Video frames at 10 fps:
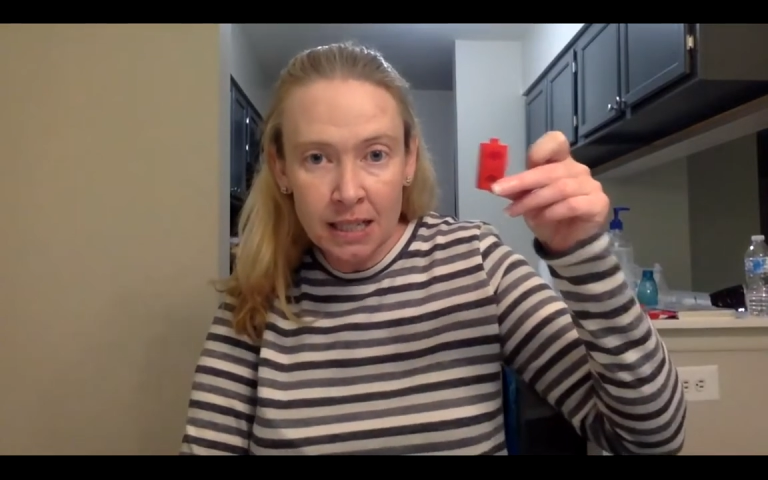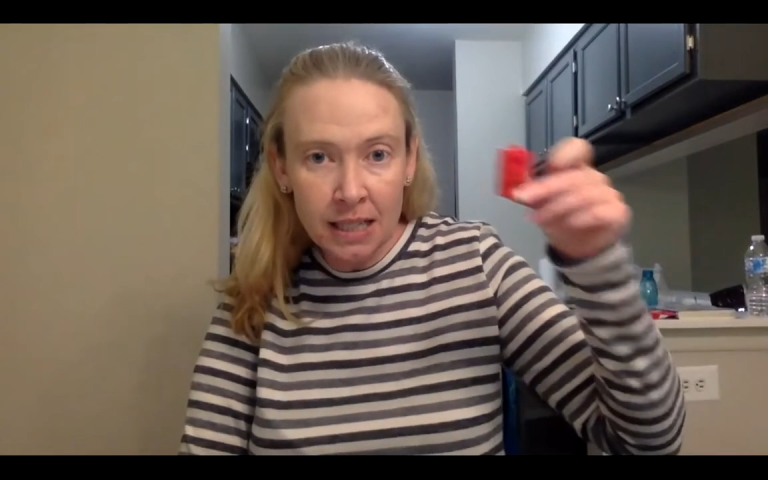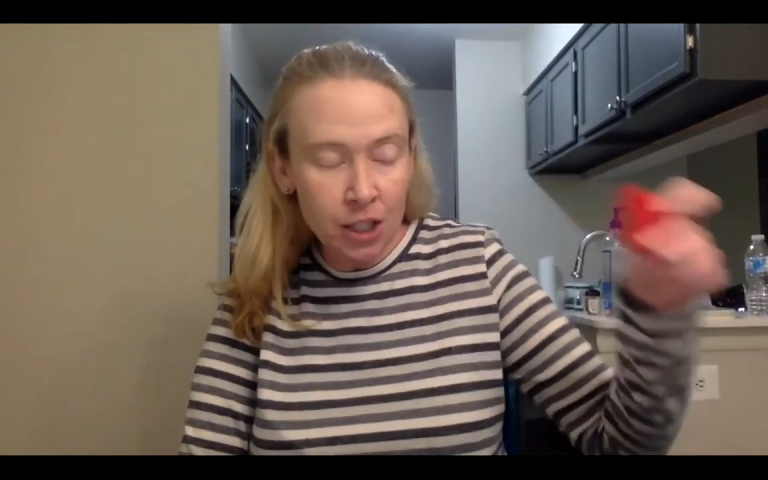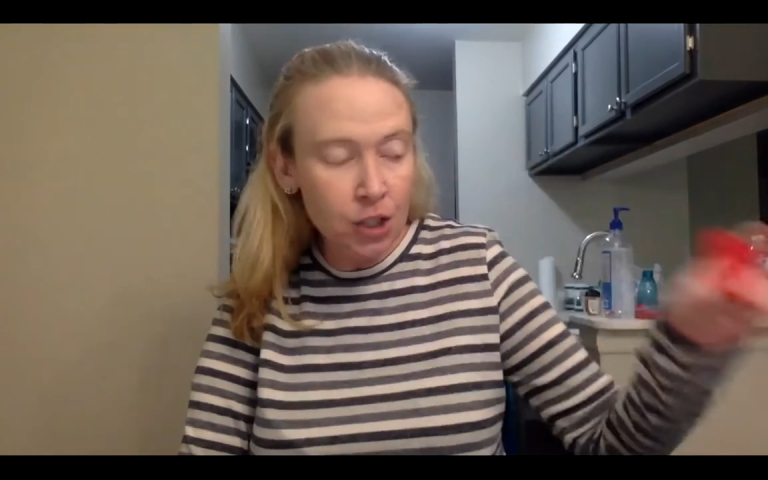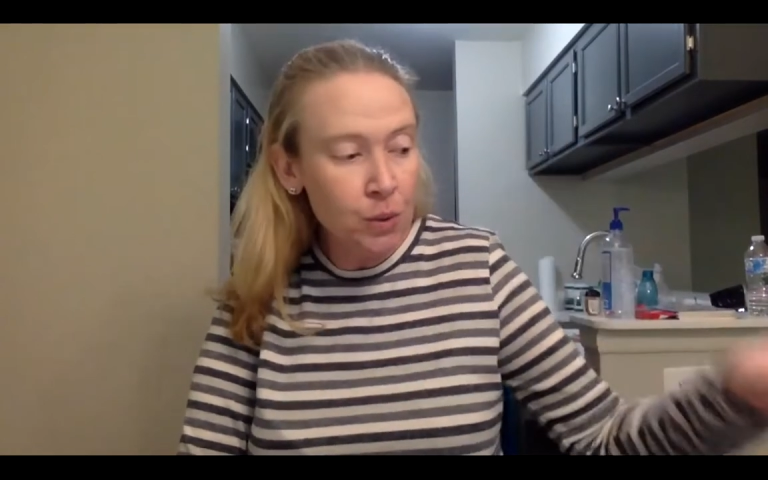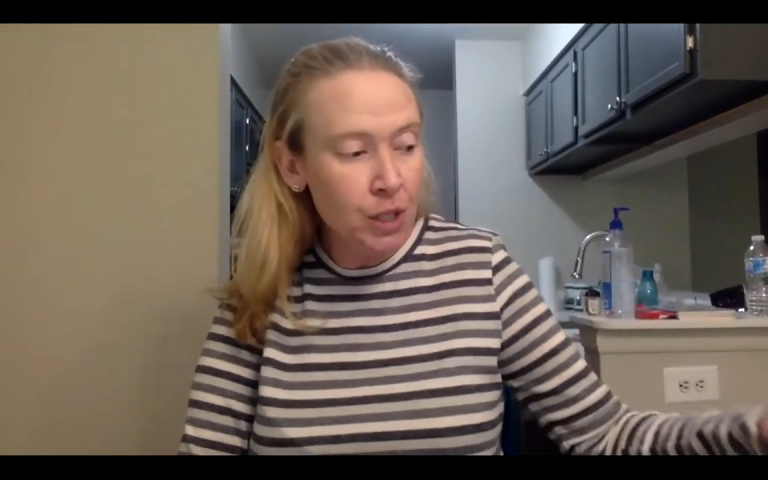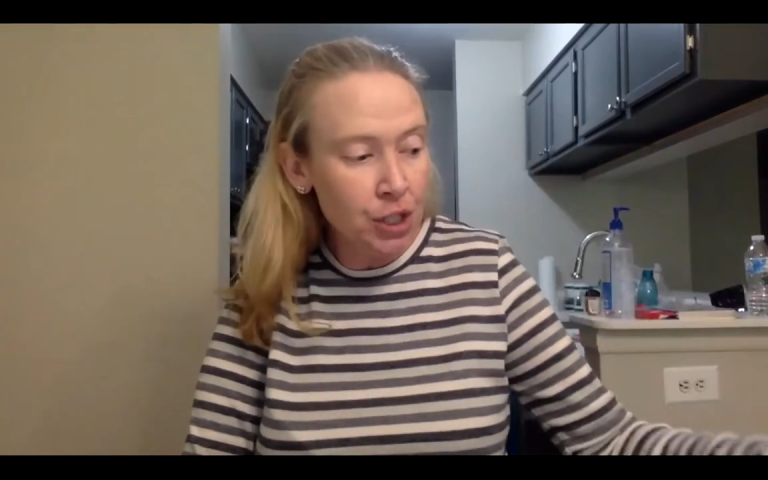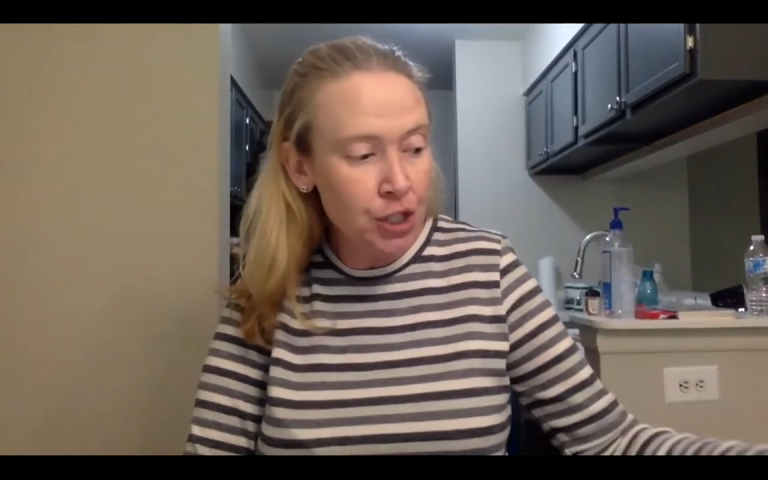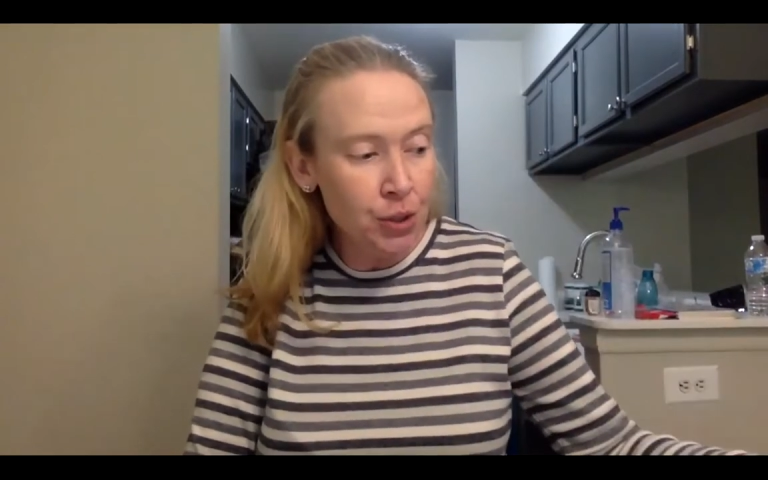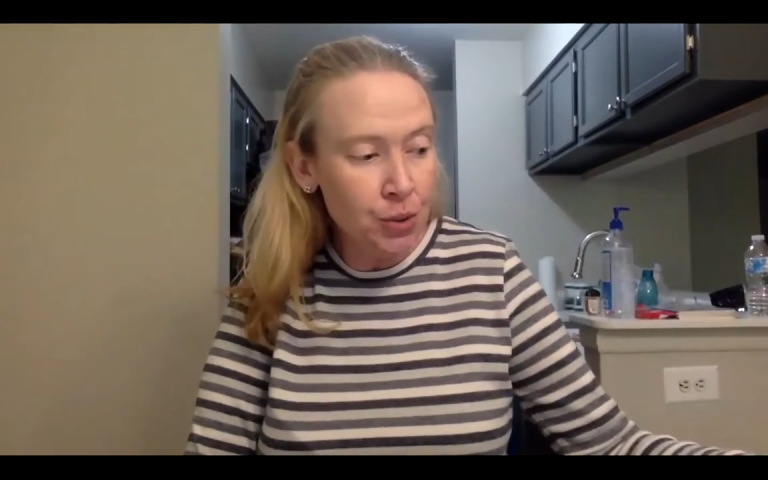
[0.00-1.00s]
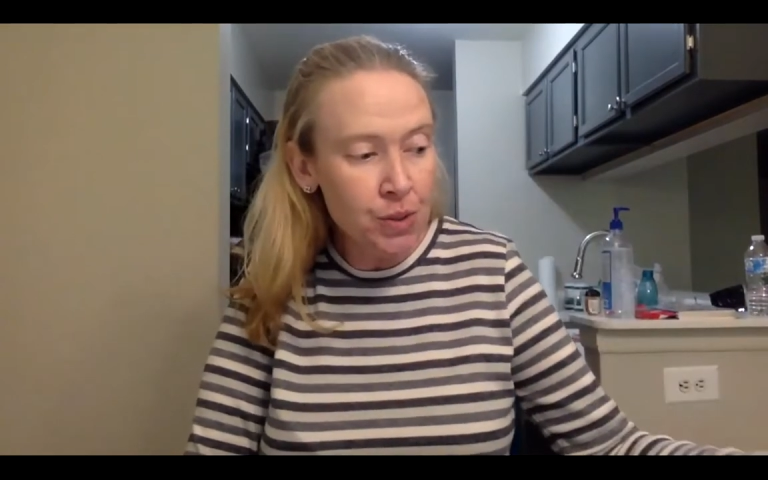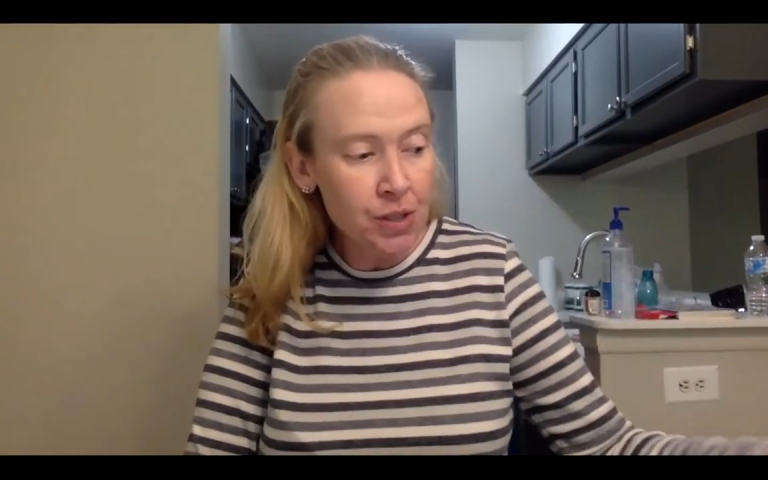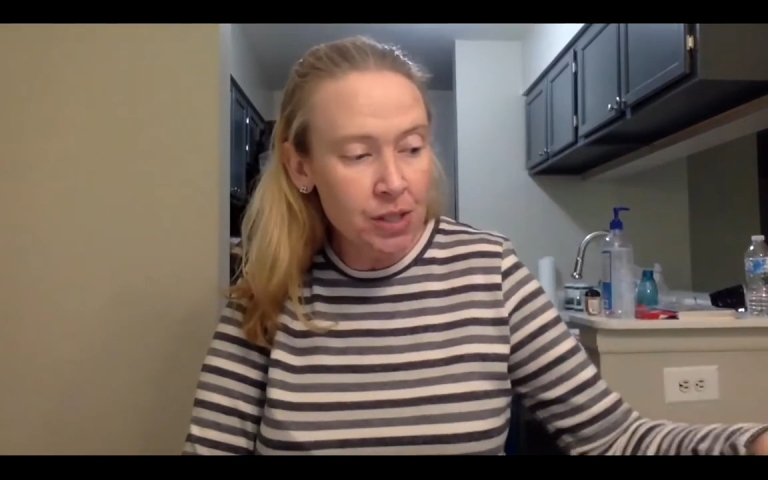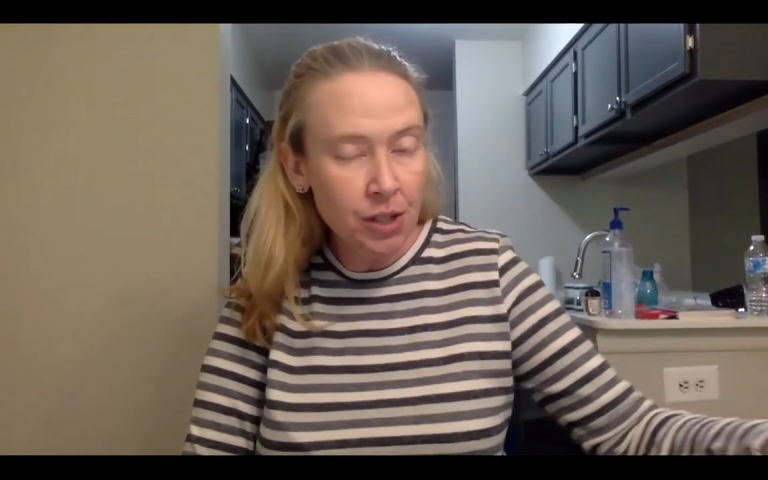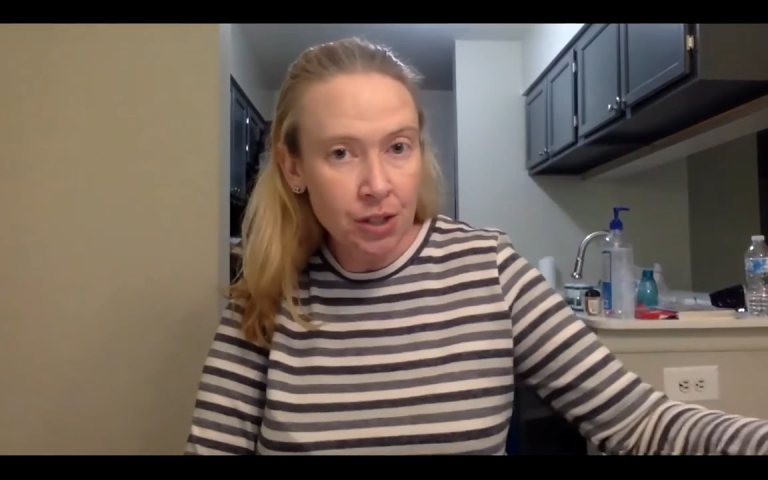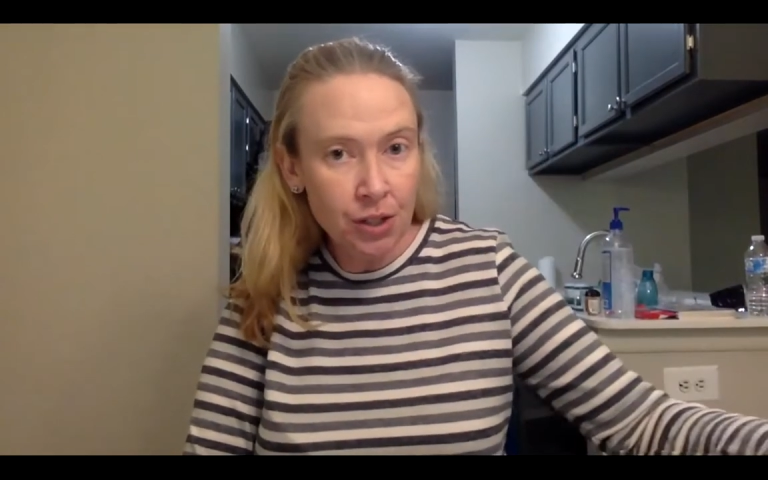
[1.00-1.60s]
that you could use,